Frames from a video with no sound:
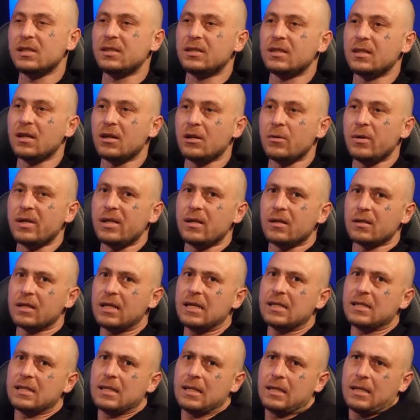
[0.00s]
I did, you know what I
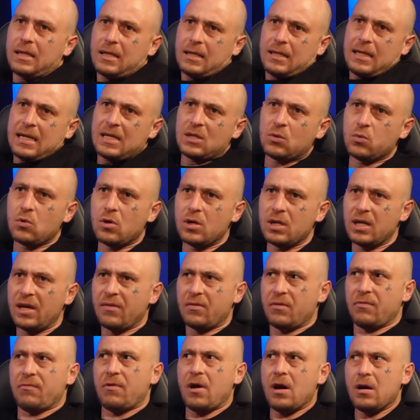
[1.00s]
mean? That's why I
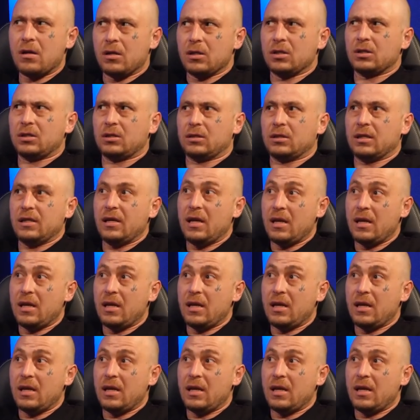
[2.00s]
never focused.